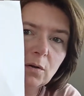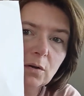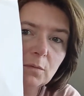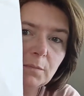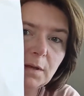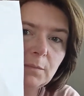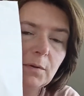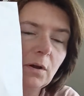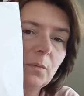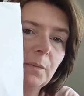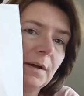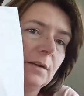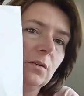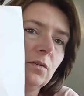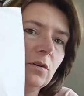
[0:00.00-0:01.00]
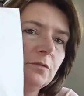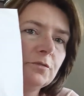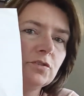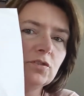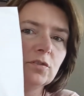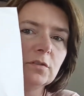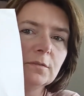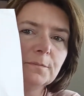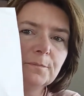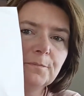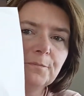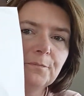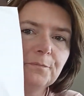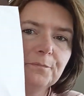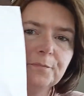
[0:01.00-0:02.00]
or maybe up, I don't know for sure.
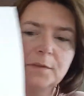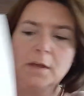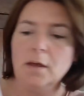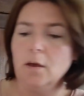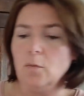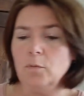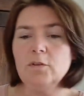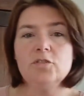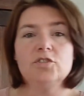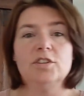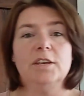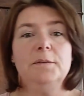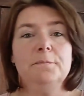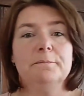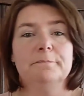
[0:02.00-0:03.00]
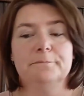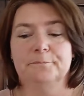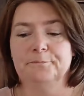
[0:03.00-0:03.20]
We'll see.